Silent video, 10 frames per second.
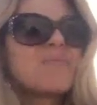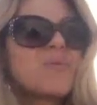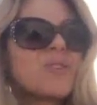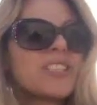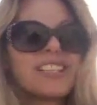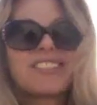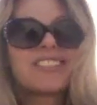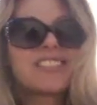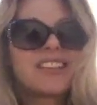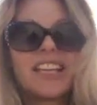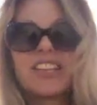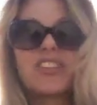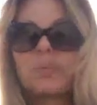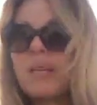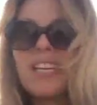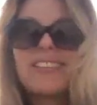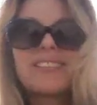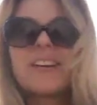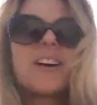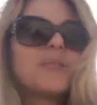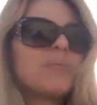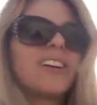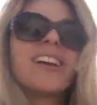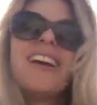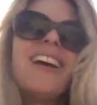were addicted to like the speed stuff, I'm like,